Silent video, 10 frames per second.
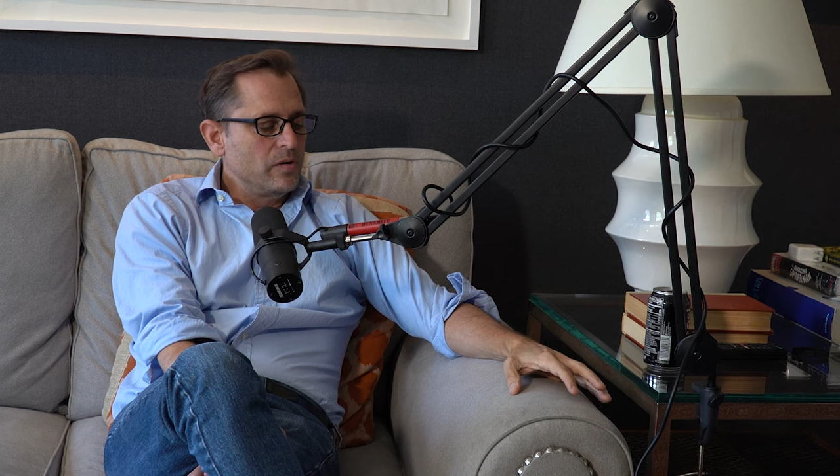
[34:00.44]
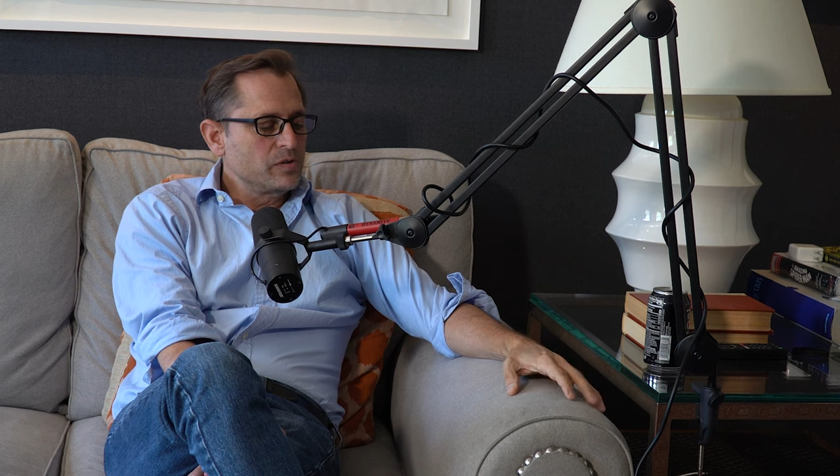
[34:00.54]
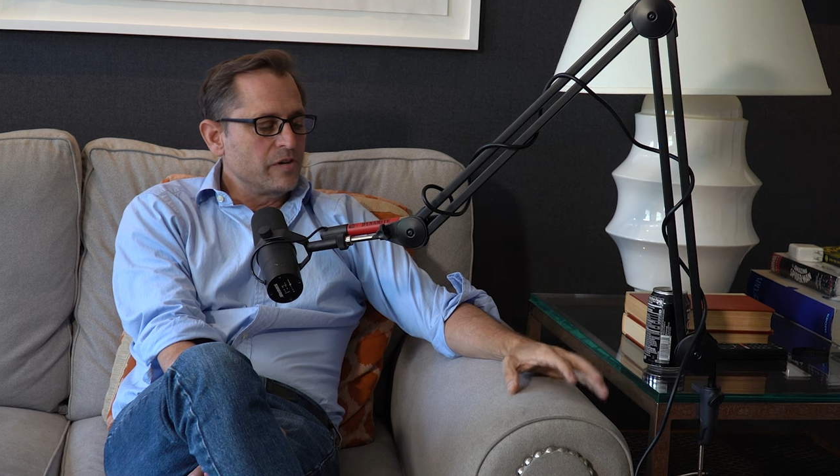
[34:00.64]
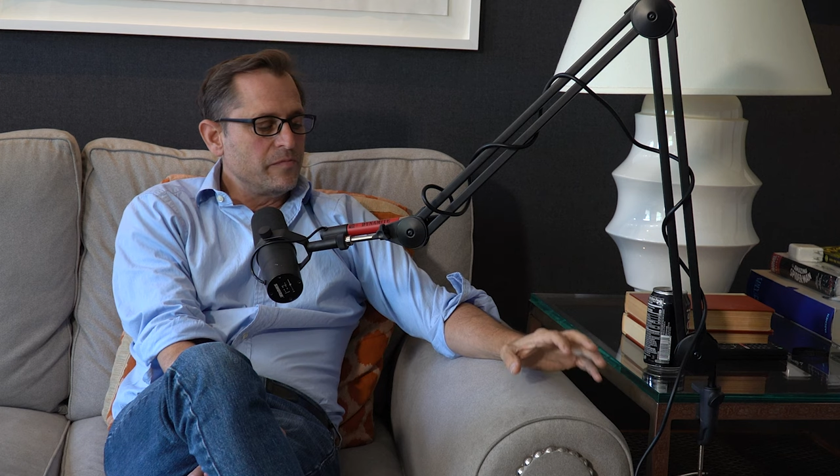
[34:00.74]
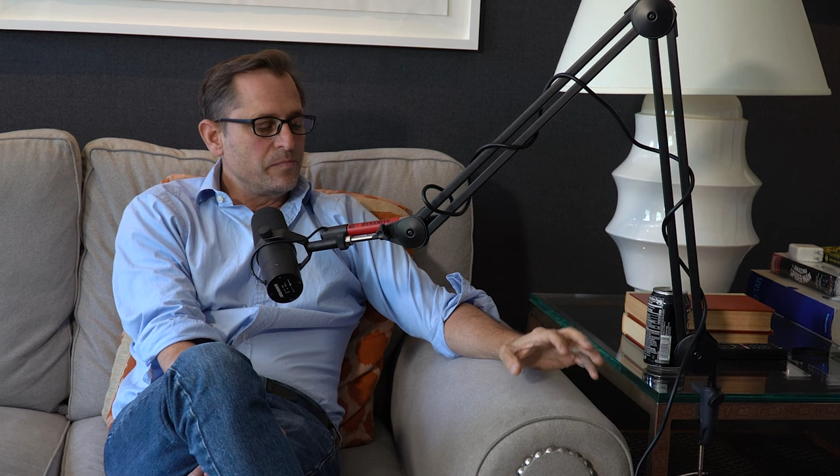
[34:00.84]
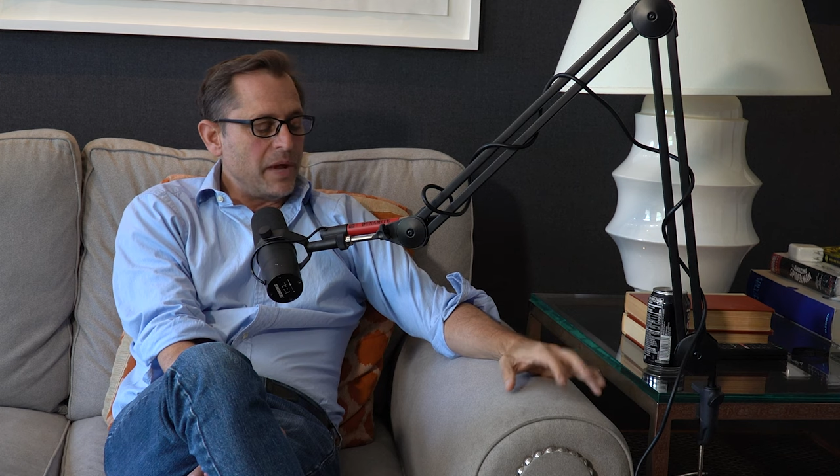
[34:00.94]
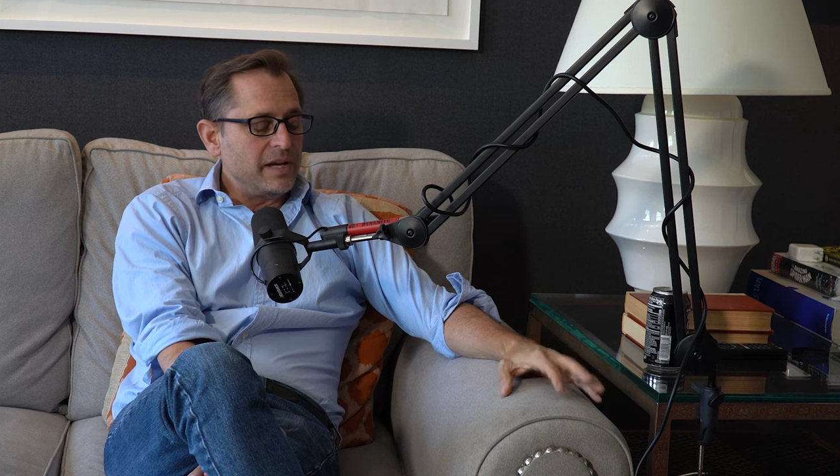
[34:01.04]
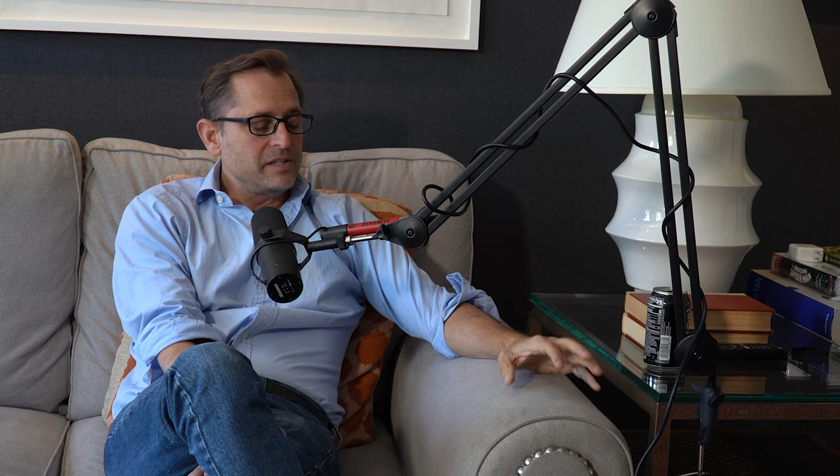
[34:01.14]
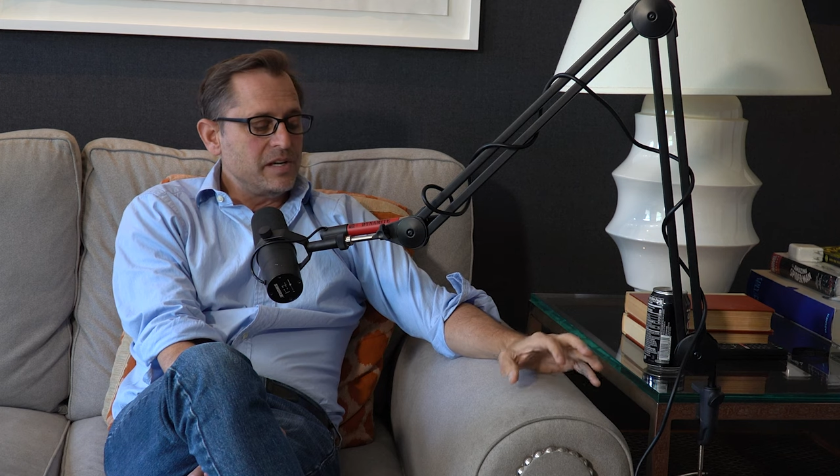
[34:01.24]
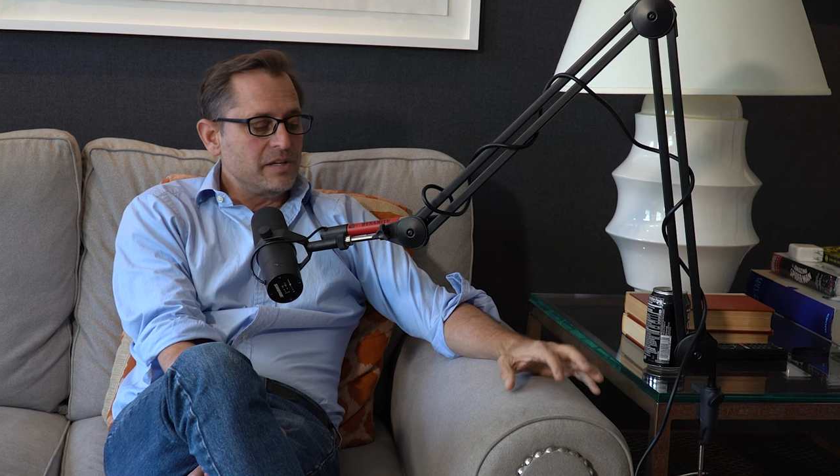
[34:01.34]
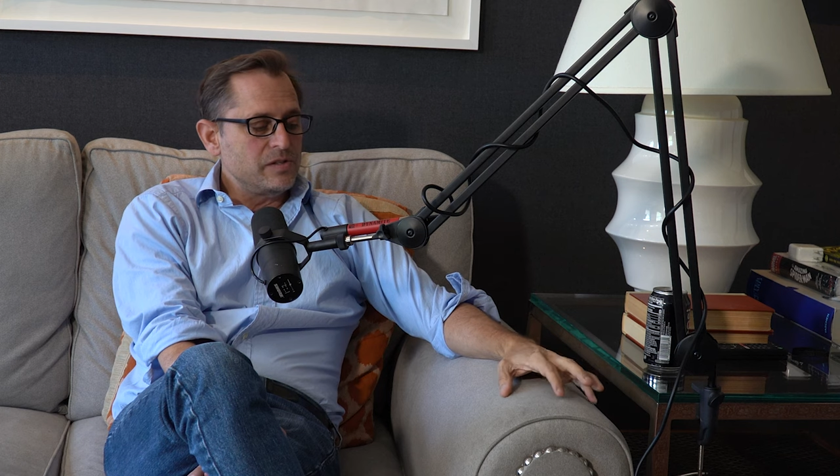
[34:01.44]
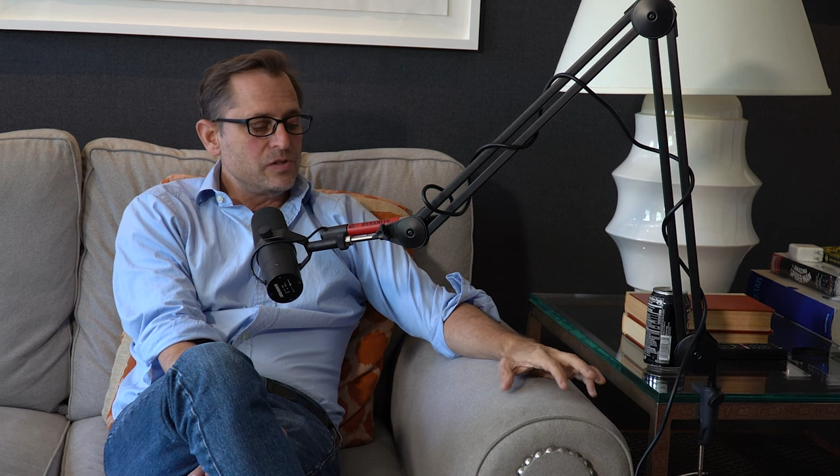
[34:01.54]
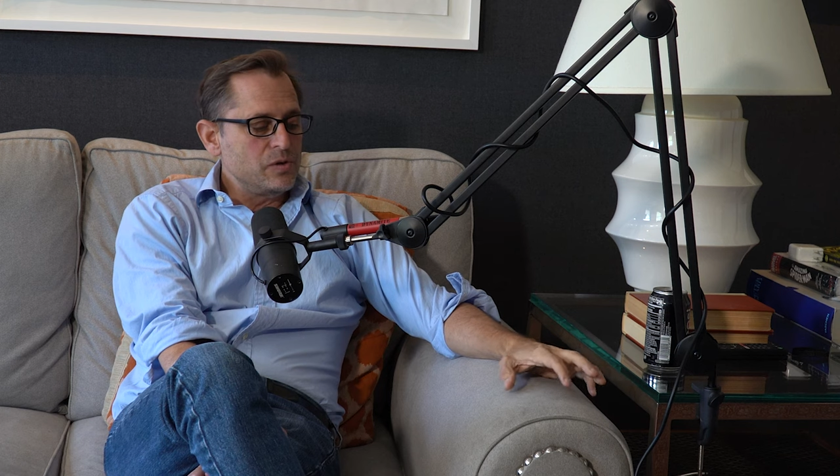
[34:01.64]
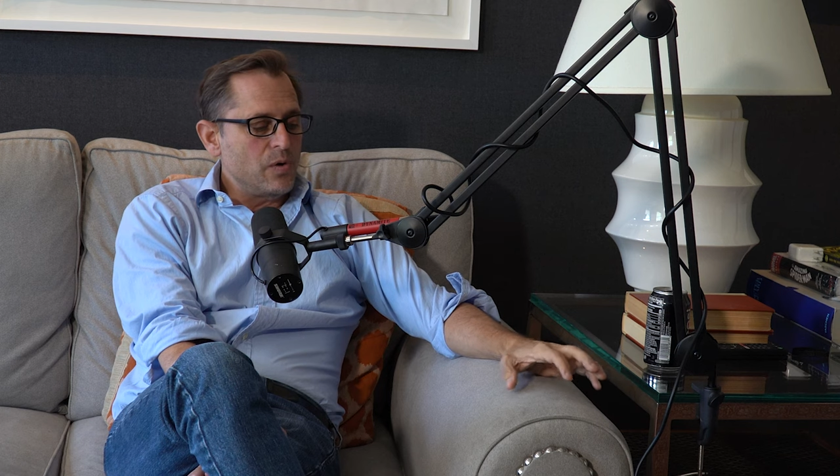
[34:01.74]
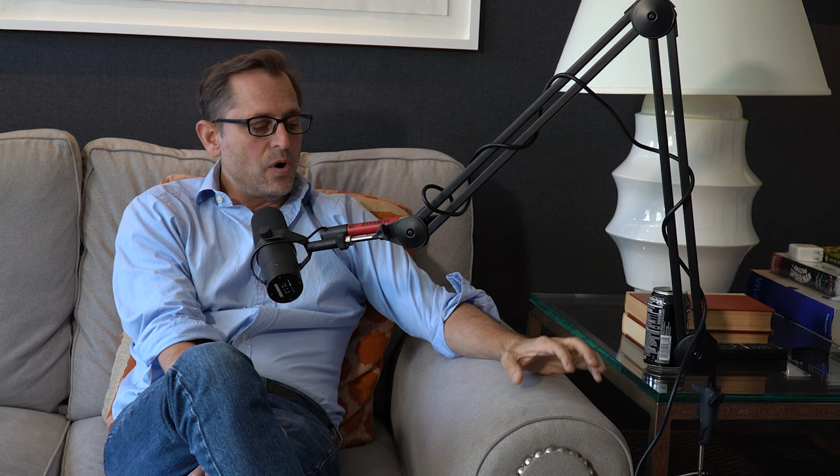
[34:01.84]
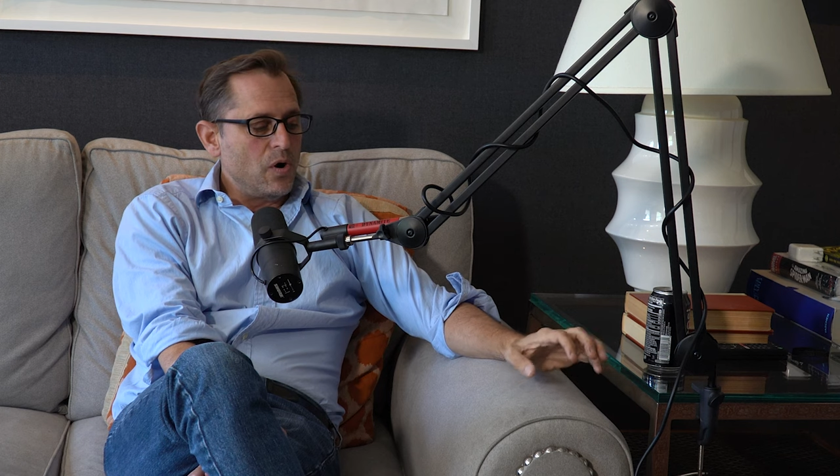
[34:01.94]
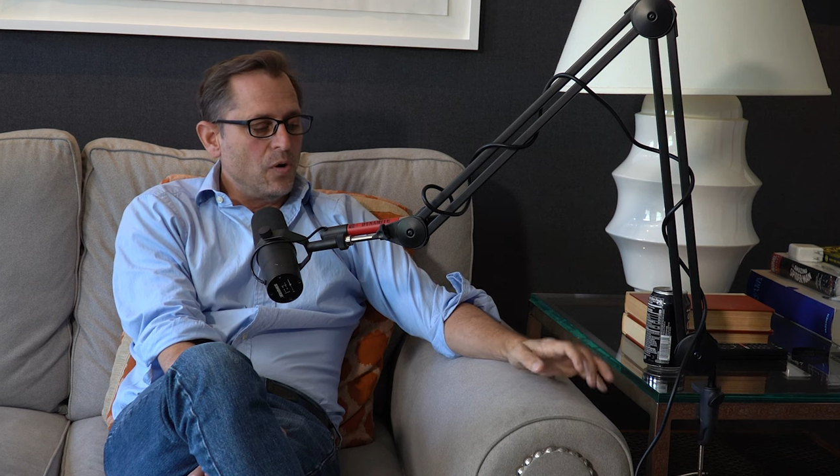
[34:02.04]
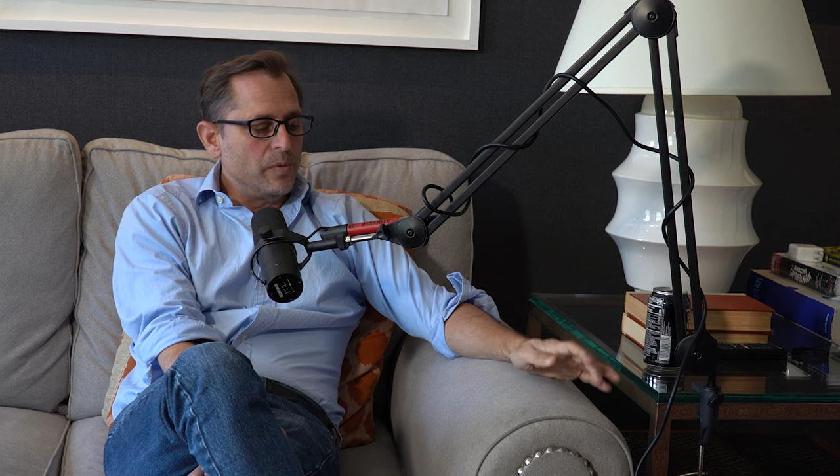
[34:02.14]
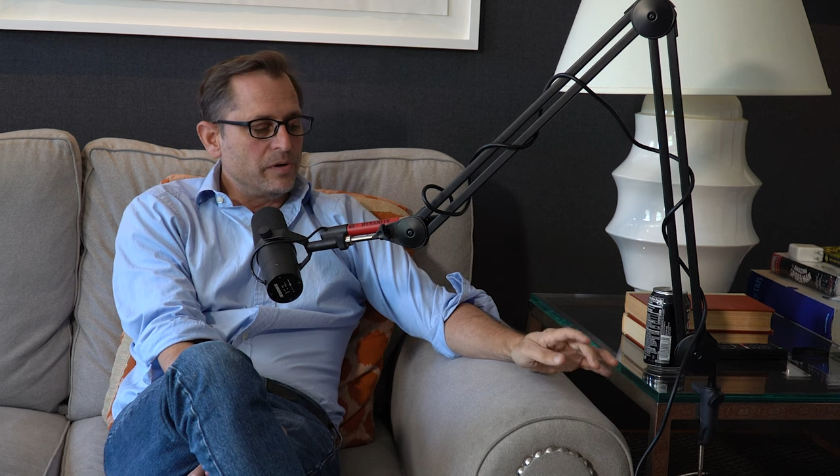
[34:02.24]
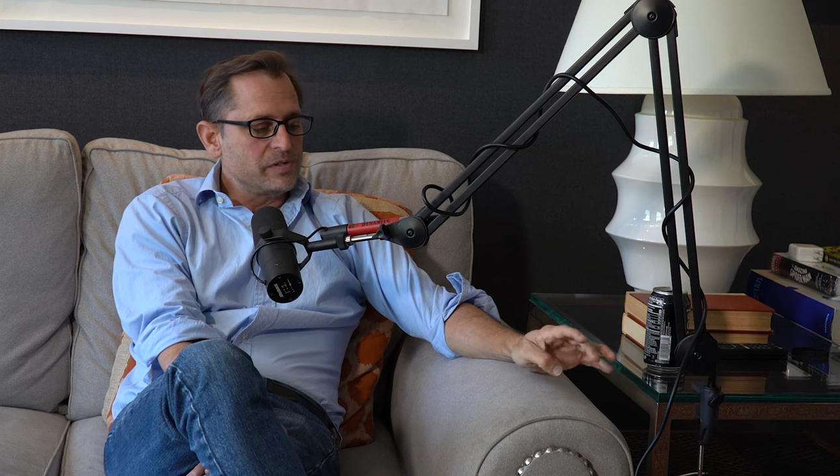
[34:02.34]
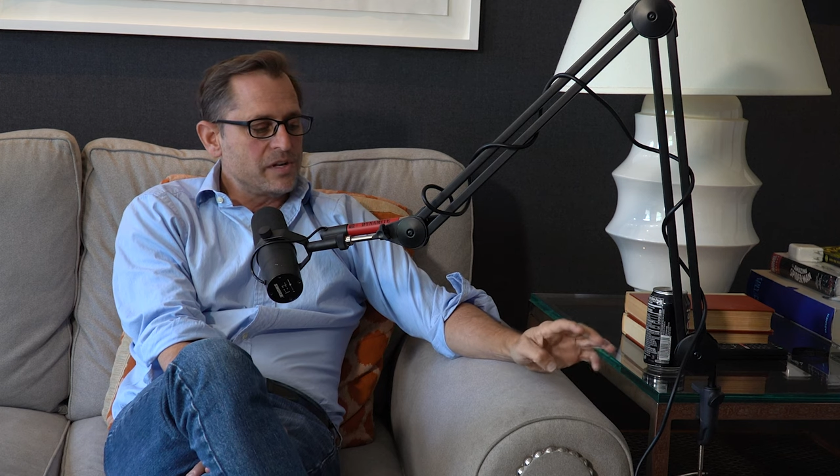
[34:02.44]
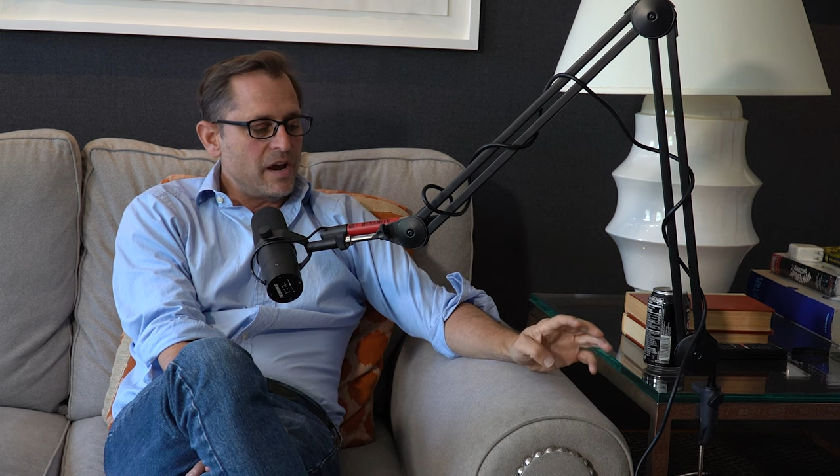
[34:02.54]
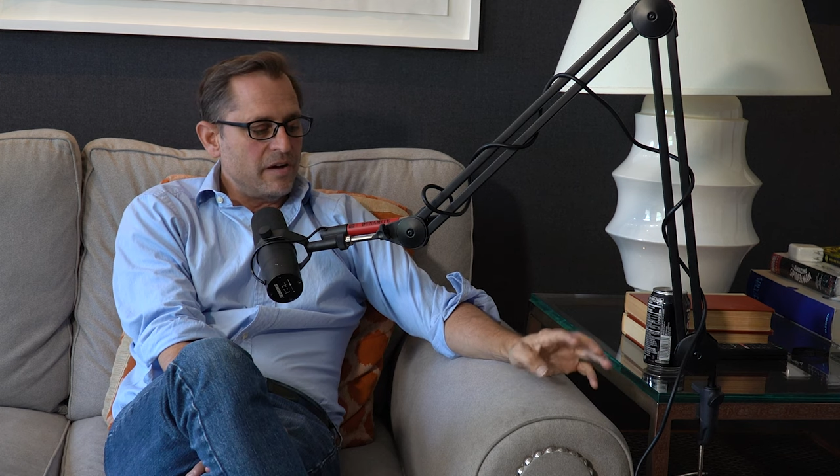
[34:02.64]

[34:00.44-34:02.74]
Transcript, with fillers: sort of baked into almost